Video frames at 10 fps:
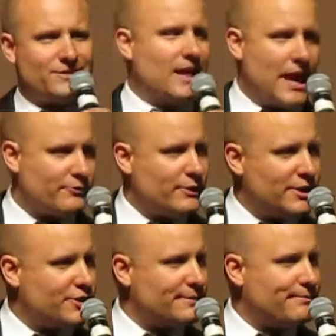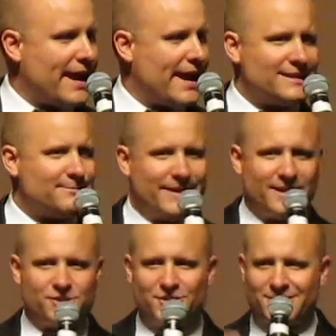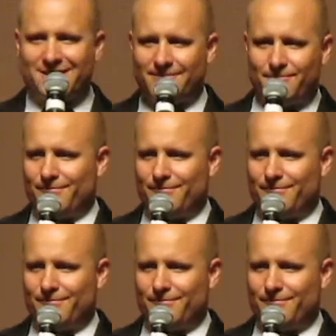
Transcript: a lot of really good bands, but it's just